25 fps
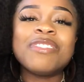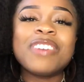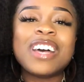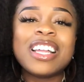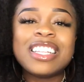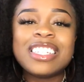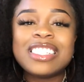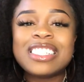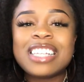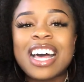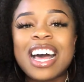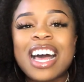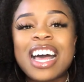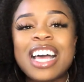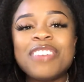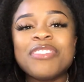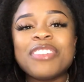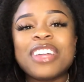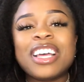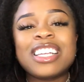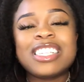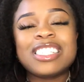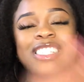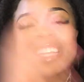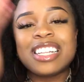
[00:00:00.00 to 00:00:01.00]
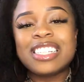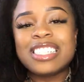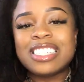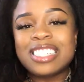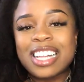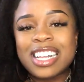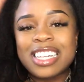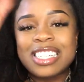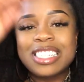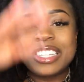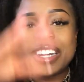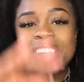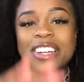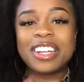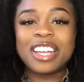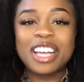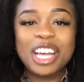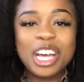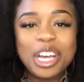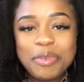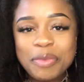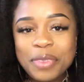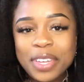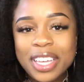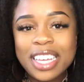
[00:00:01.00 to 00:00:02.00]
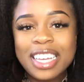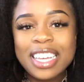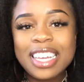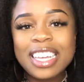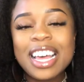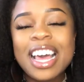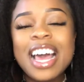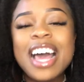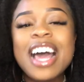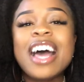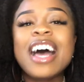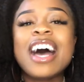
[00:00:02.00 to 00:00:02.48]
By the time like sunset started coming,